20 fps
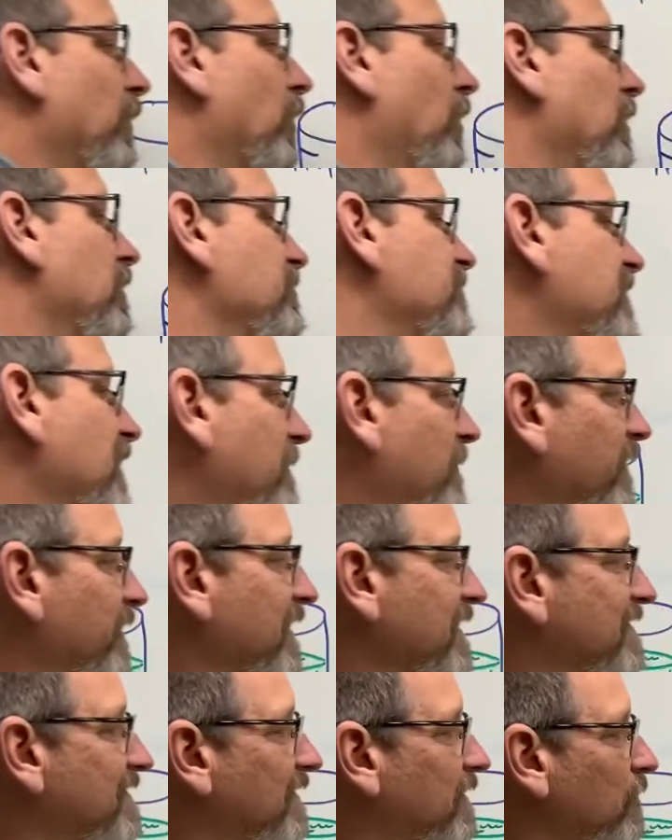are some of
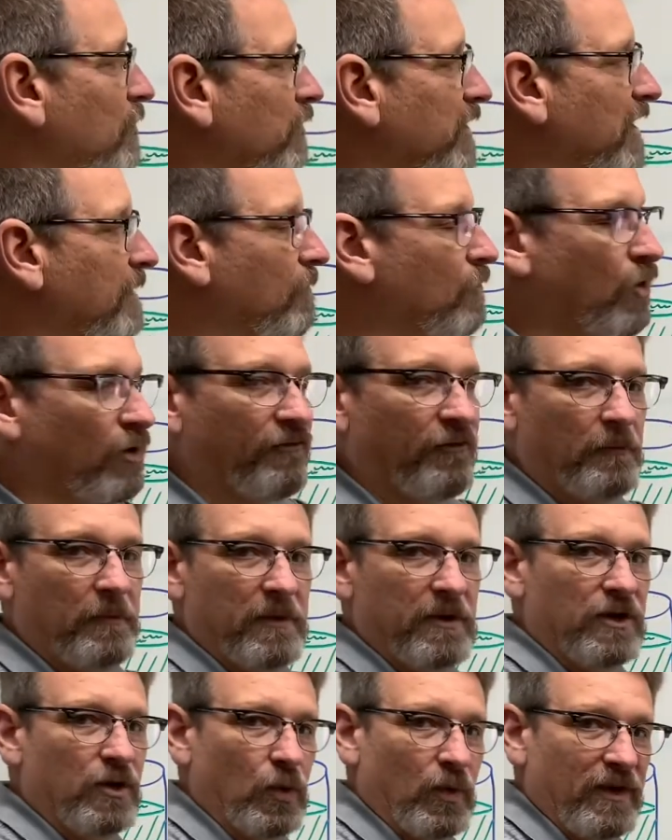these that you'll get more
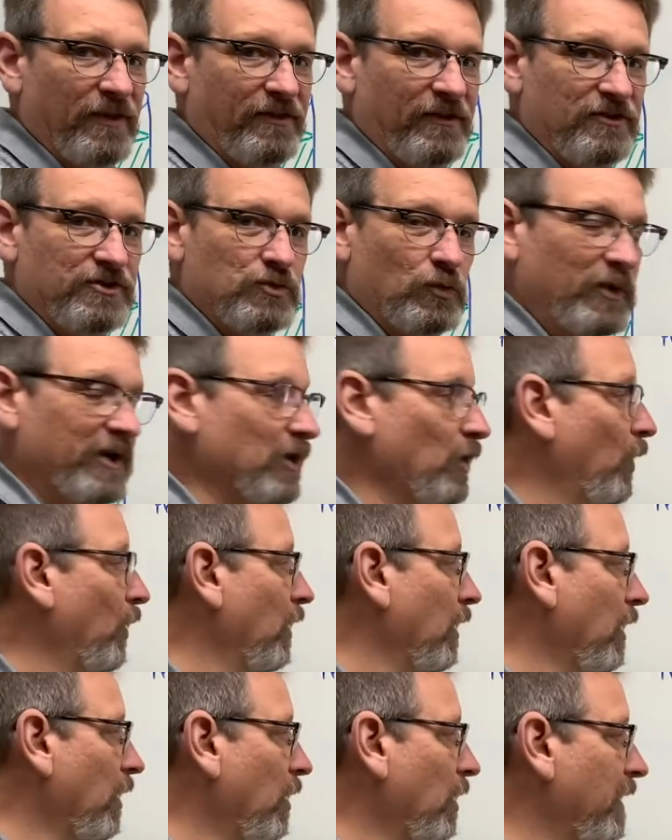familiar with as we go
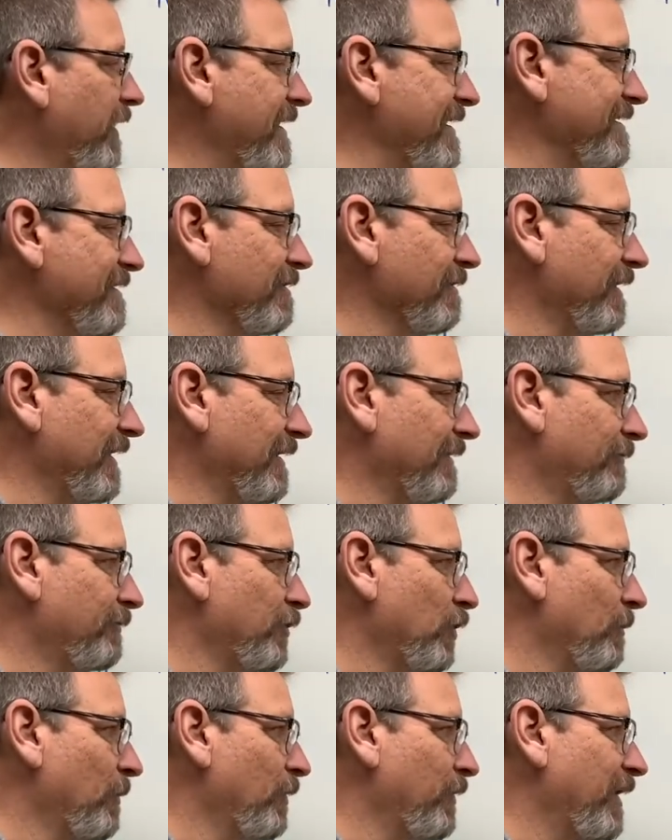along here in
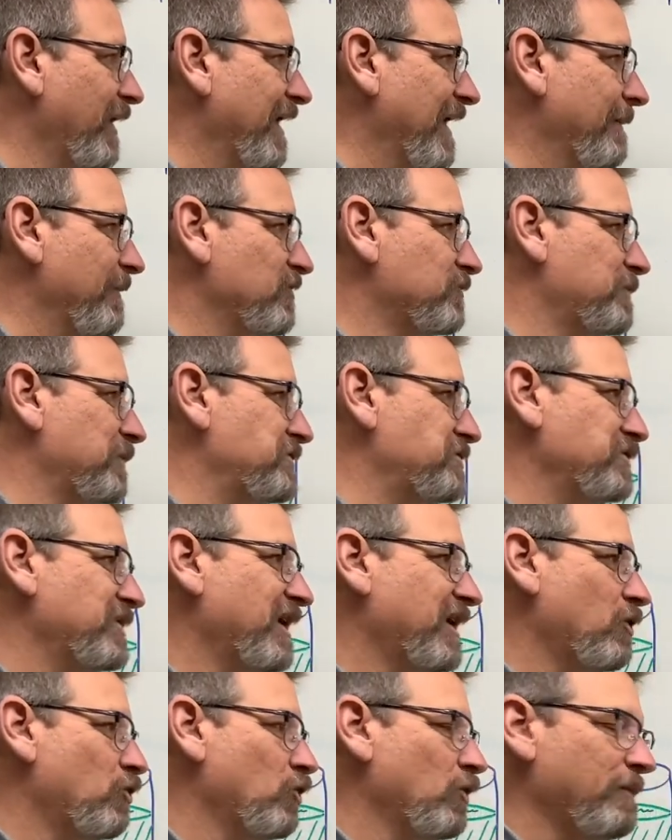thermodynamics, but you
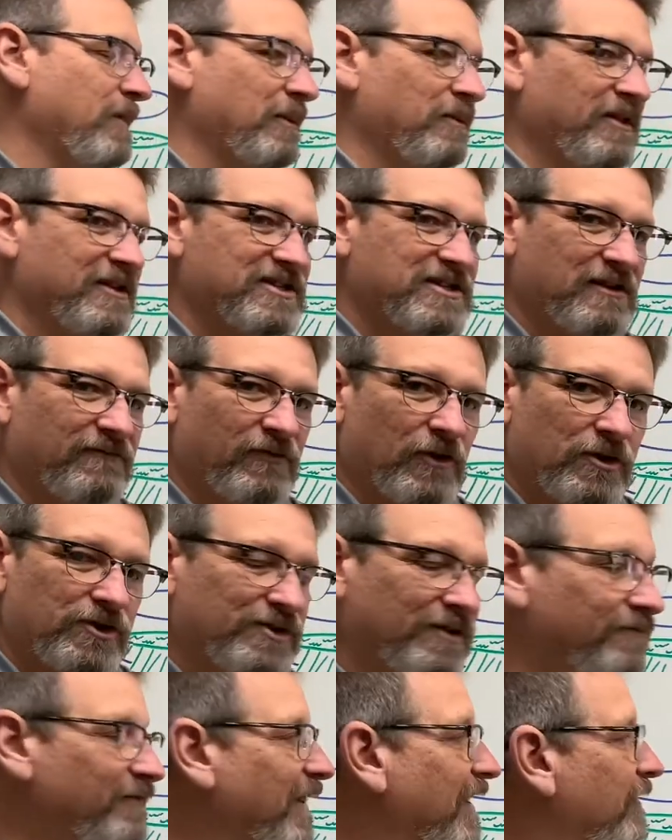got to remember these
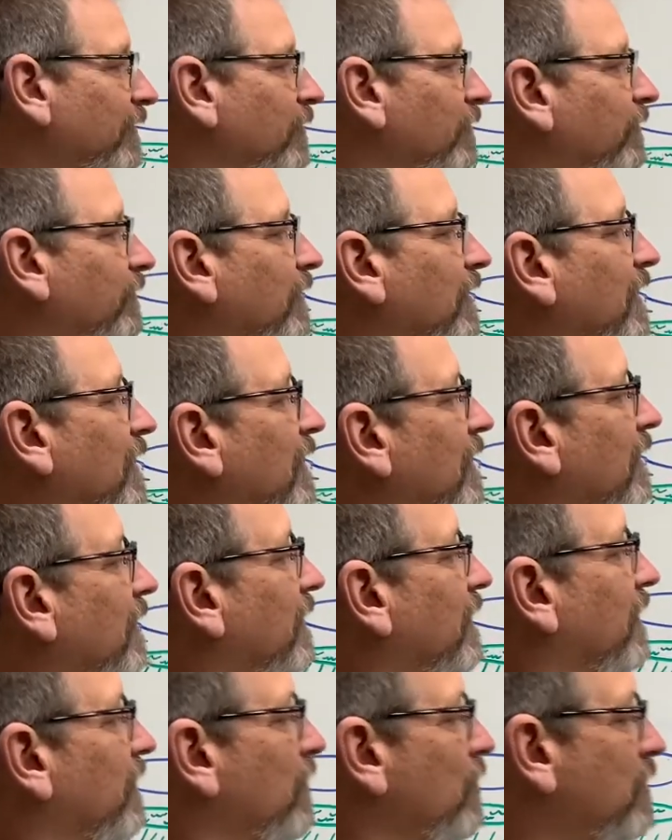conversion factors.
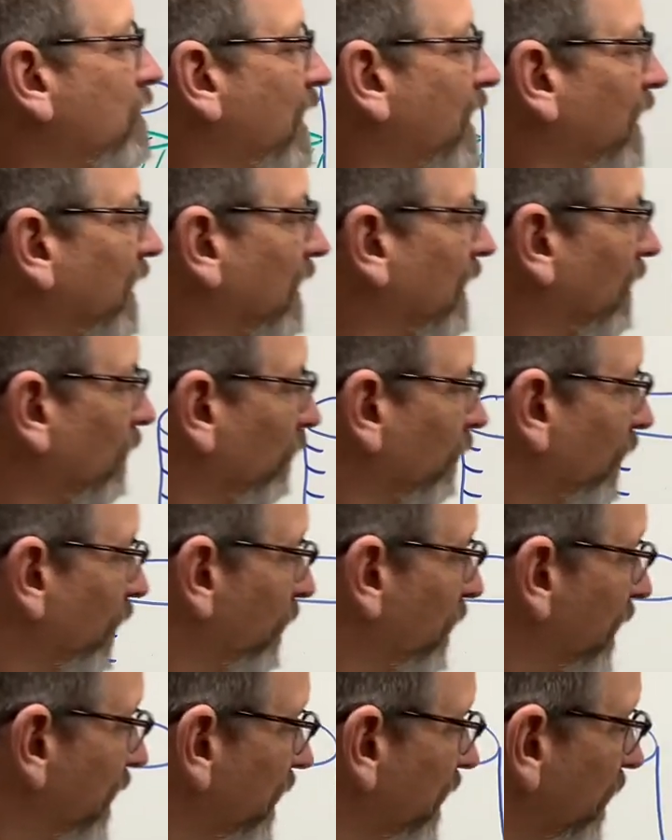You got to go go
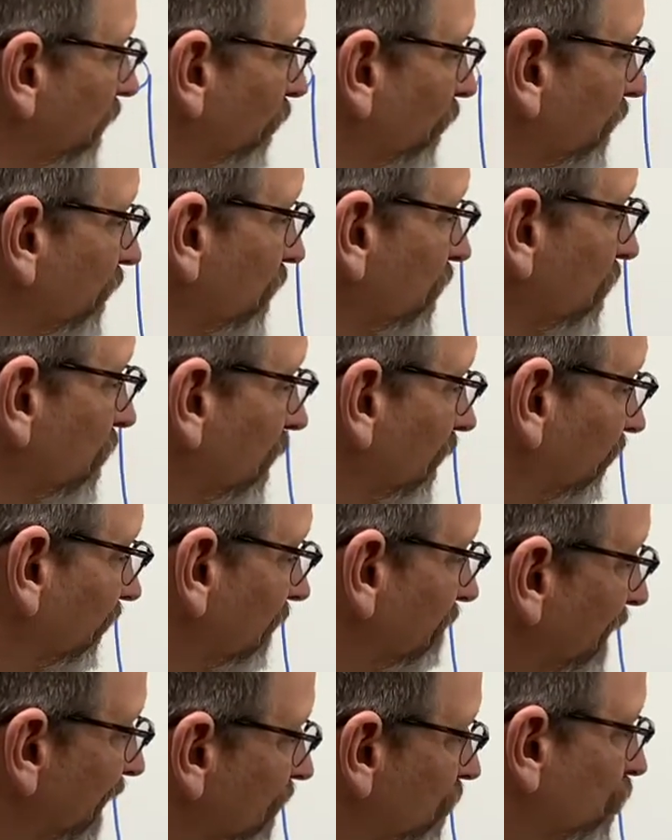down here with your units and
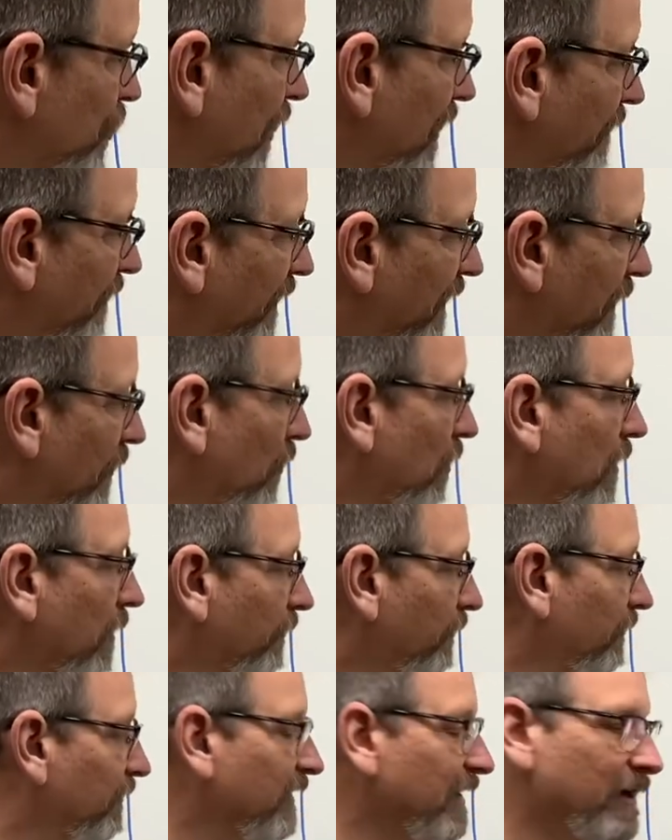make sure everything
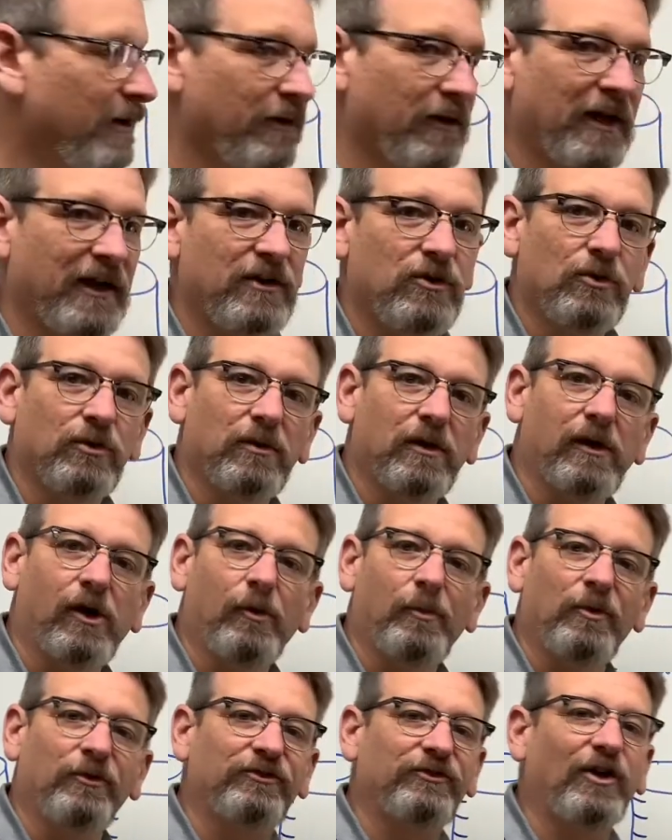crosses out, and you'll
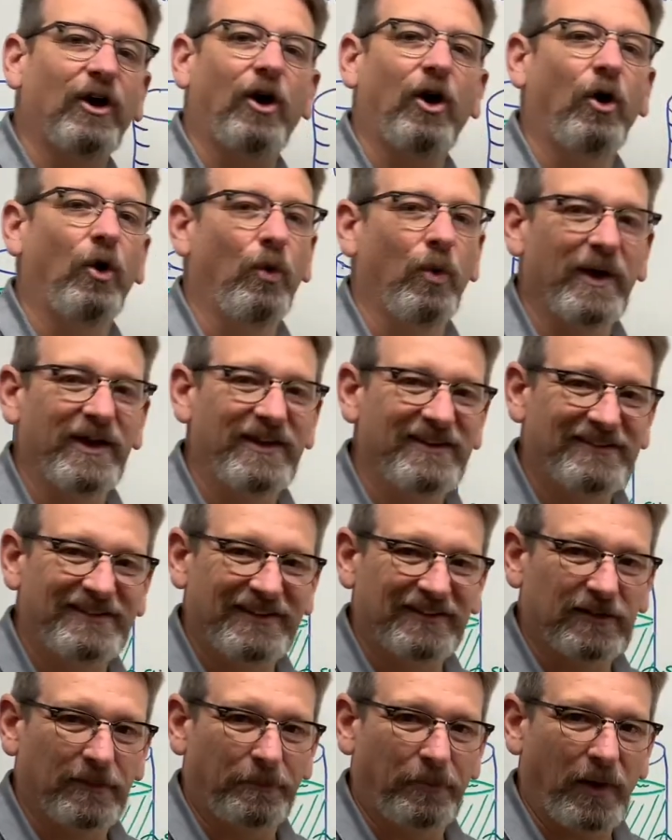almost always get
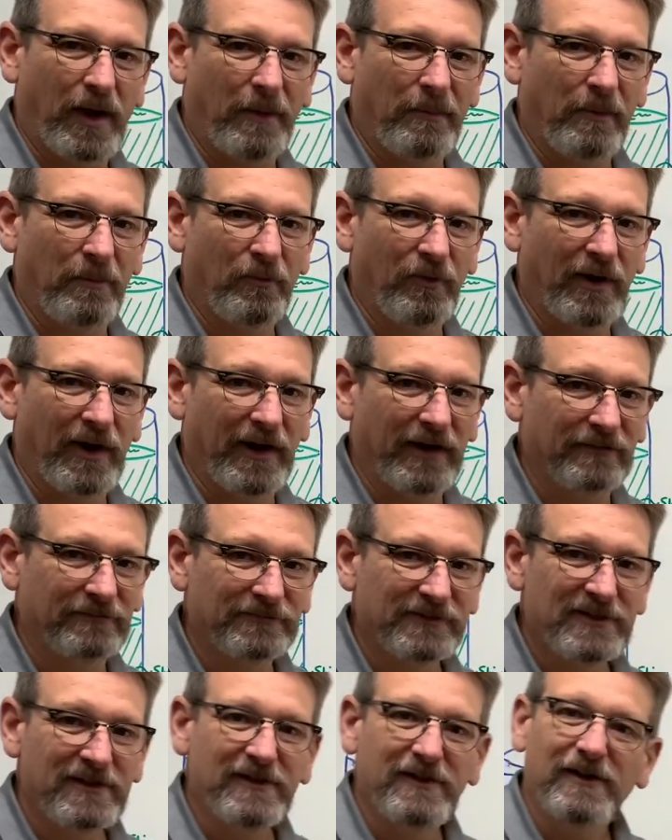the problem right.
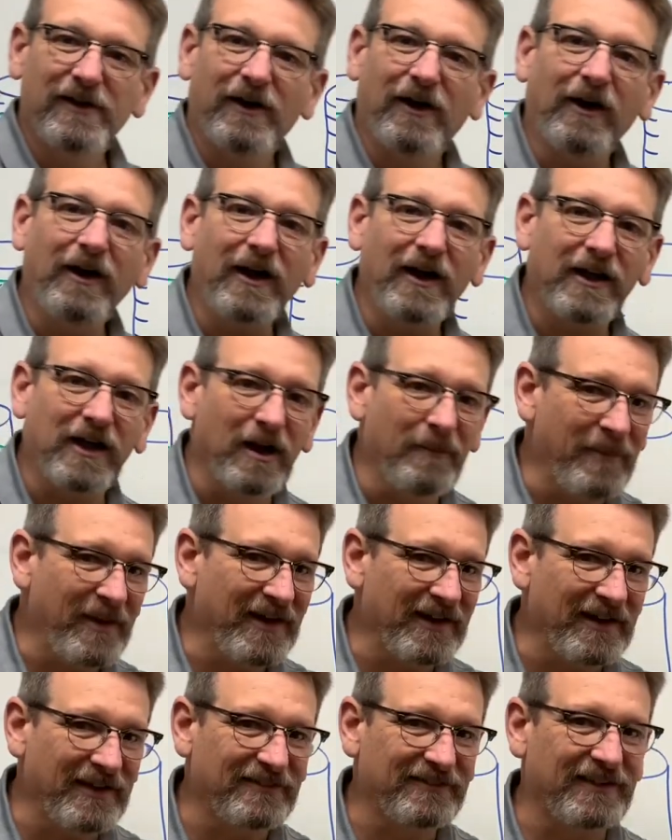All right, come back
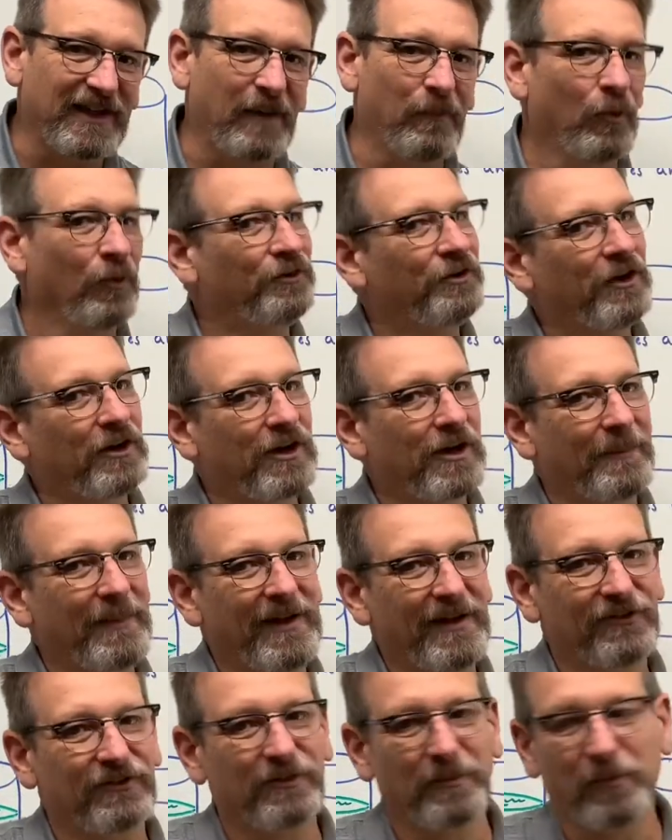next time. We'll talk about some